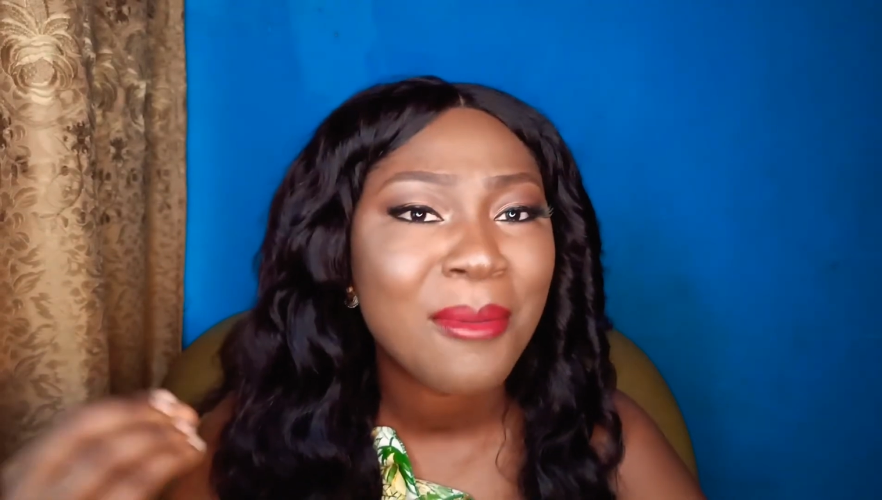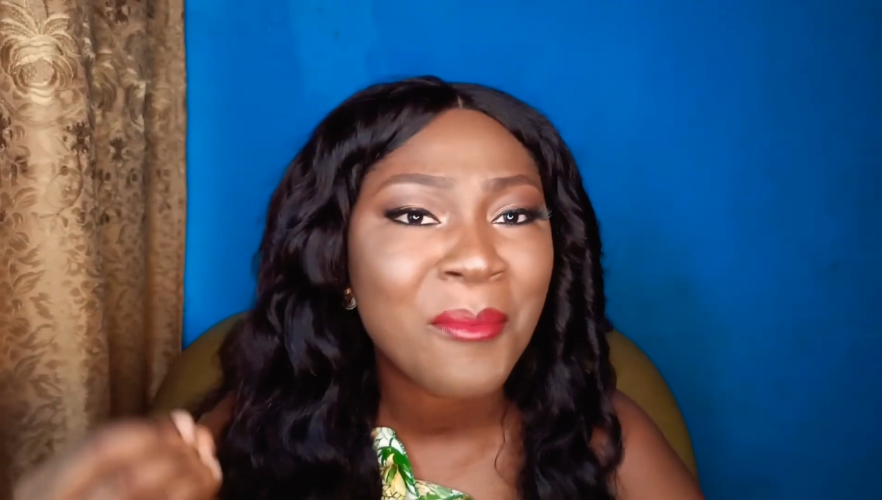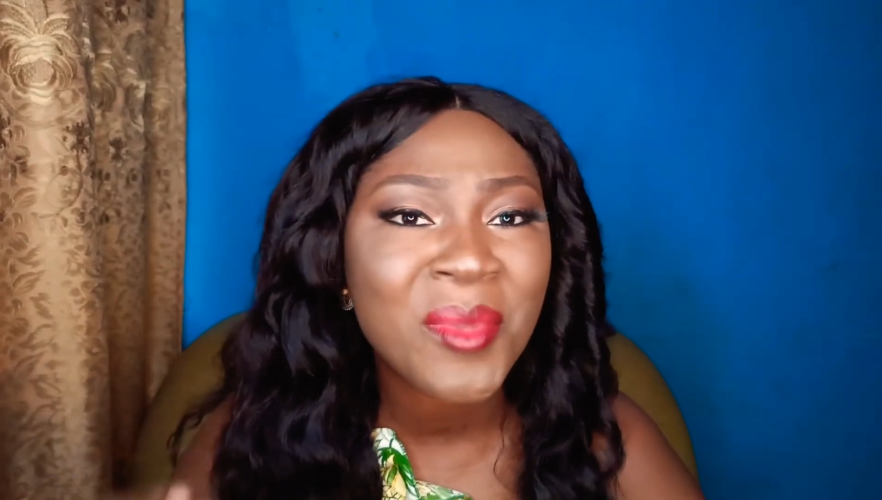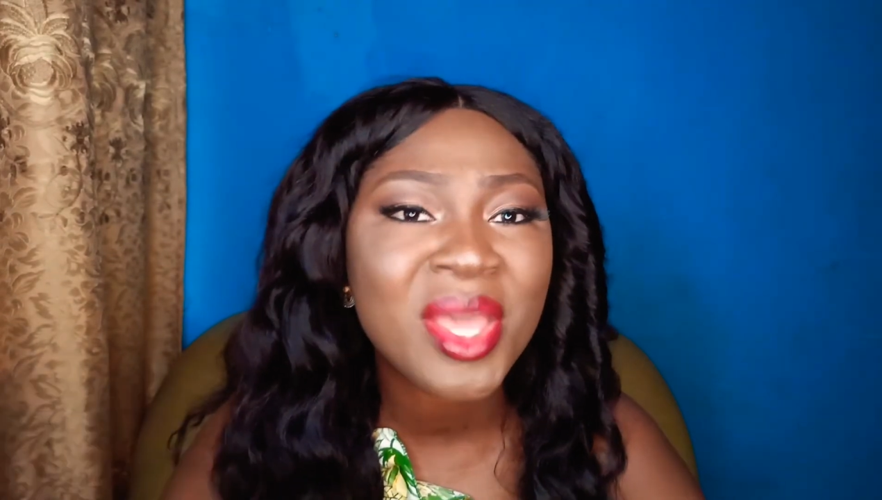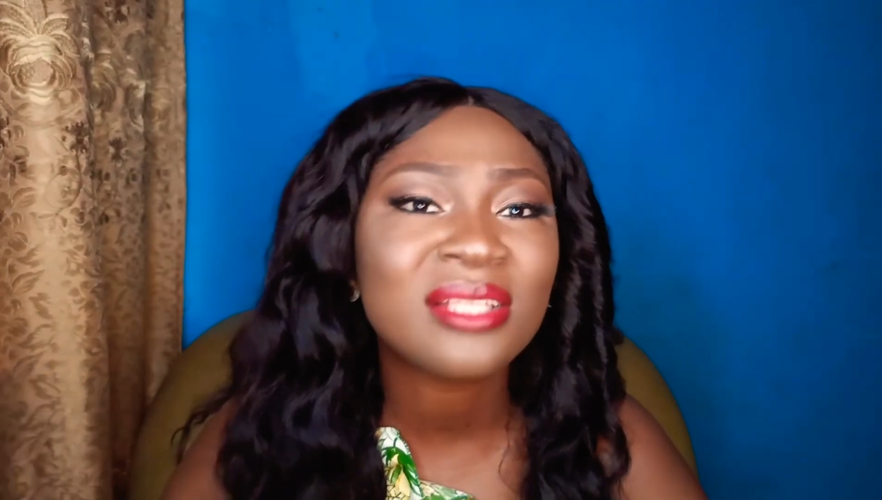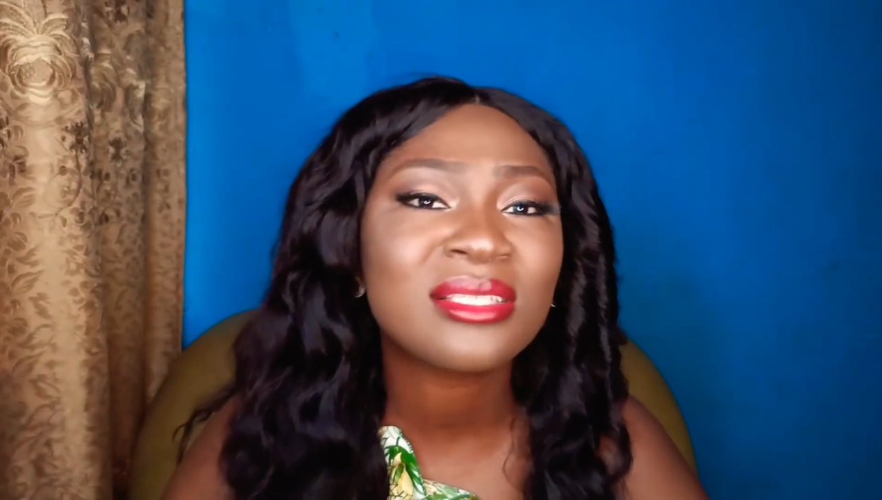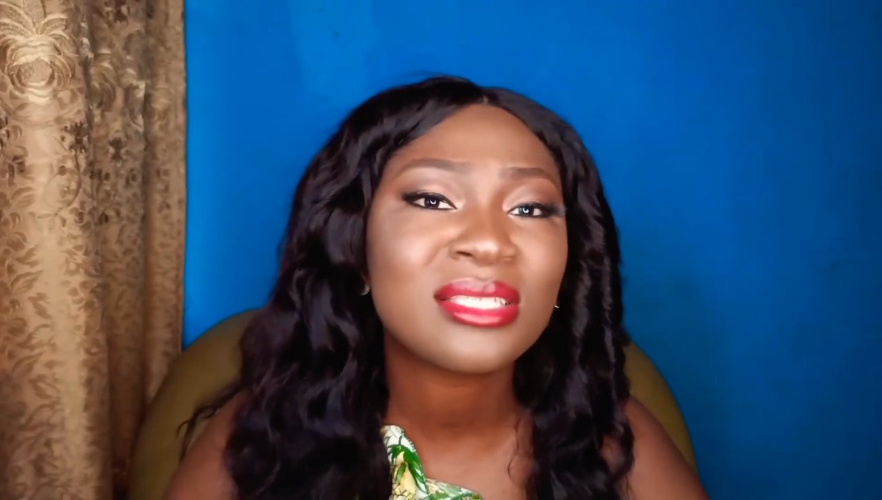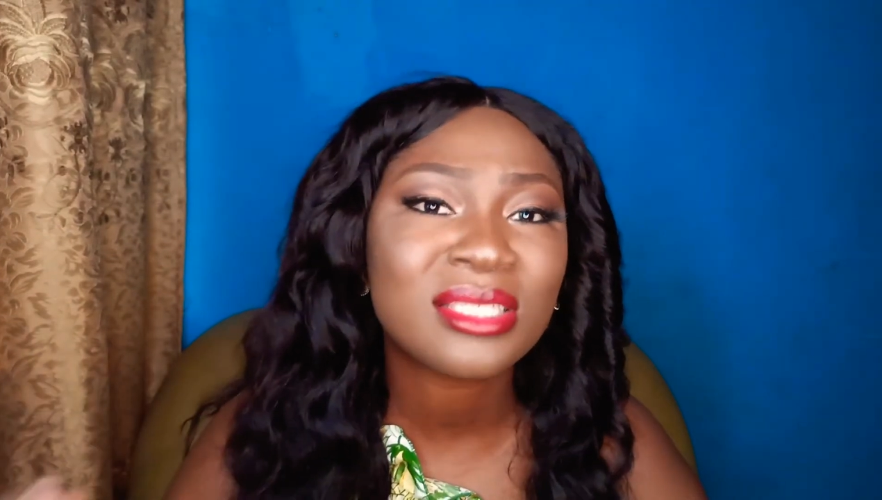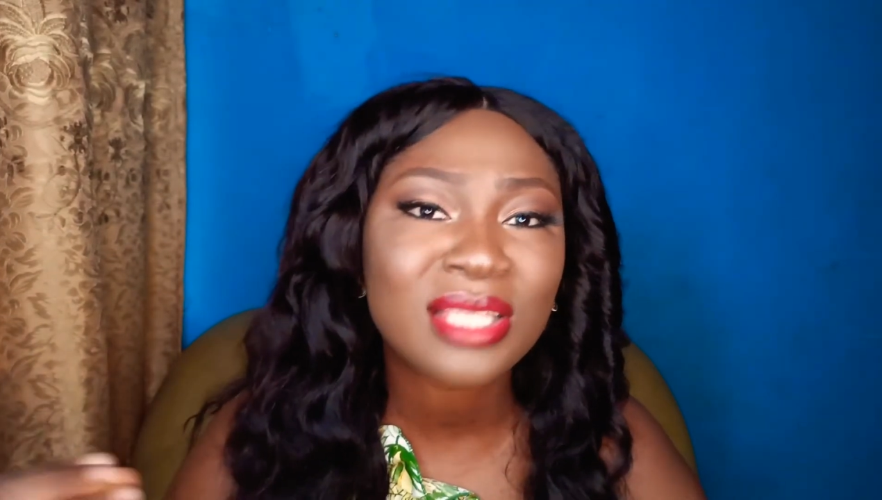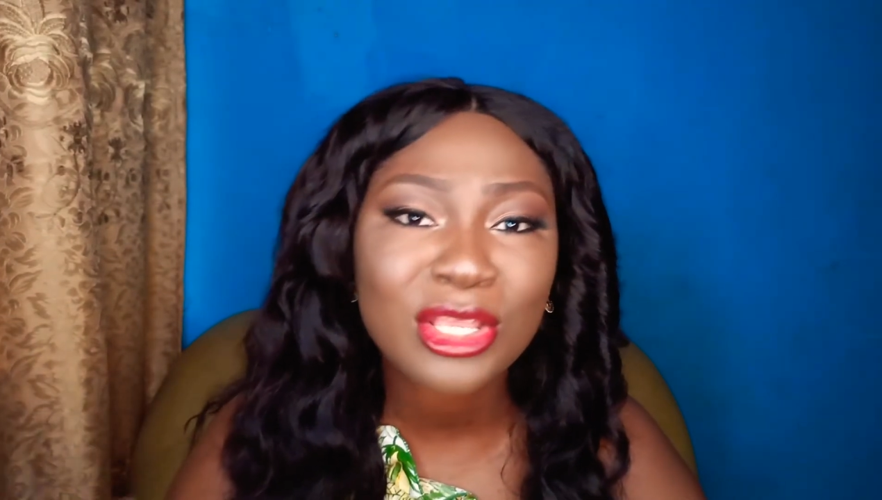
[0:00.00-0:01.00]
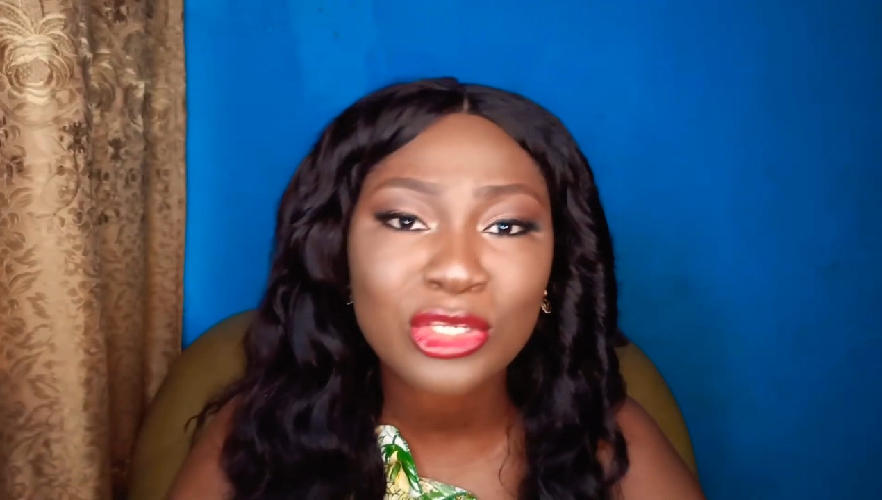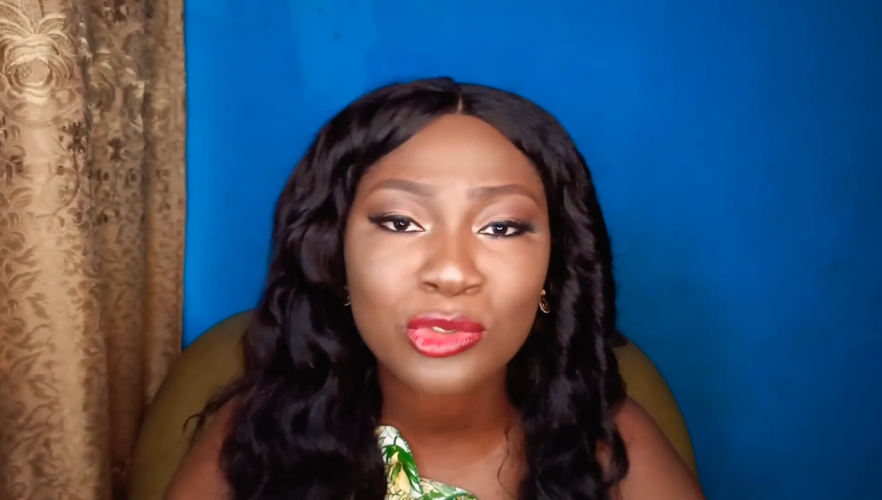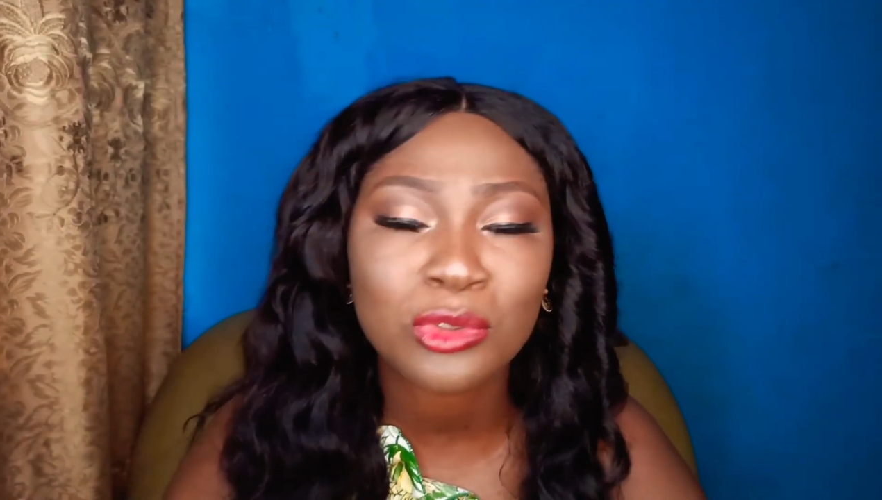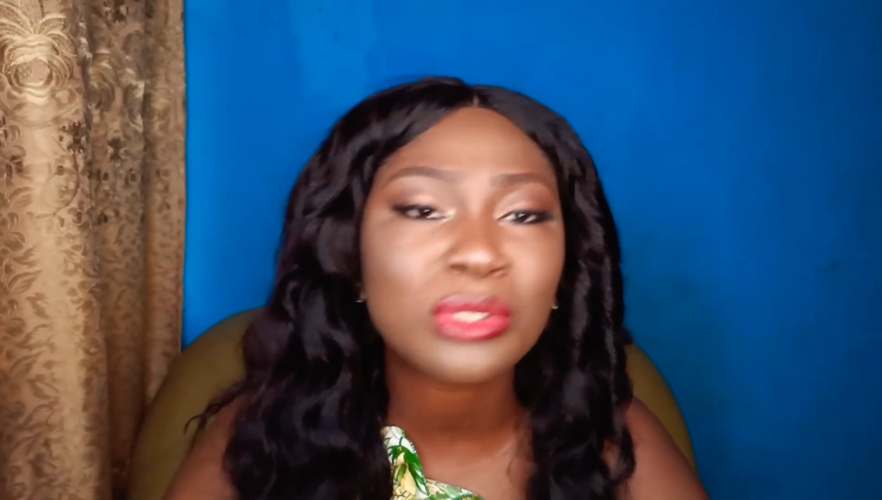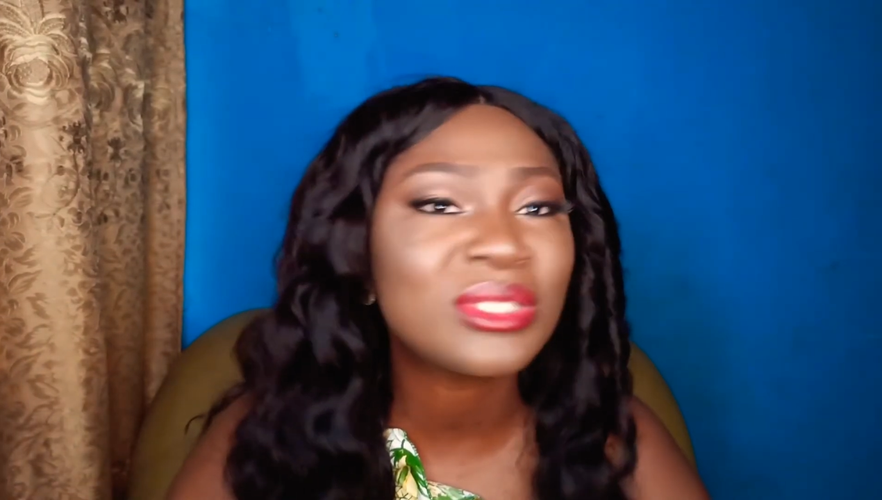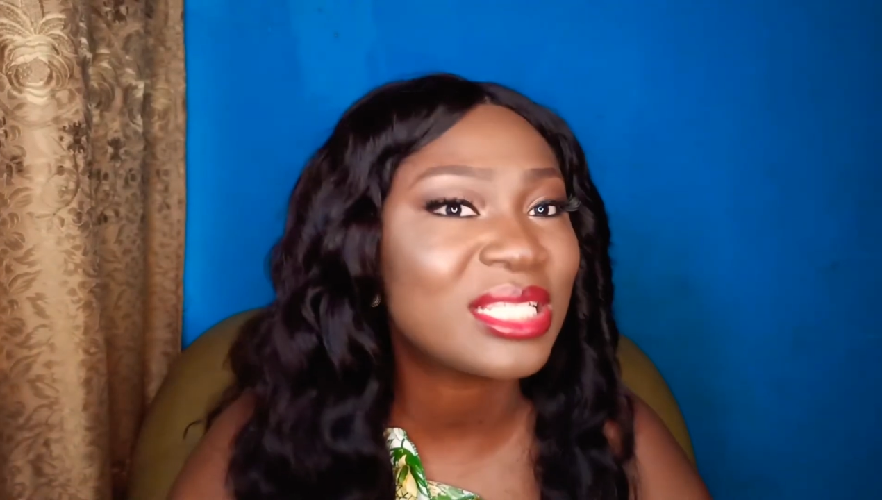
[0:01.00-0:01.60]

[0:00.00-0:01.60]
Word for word: men's sexual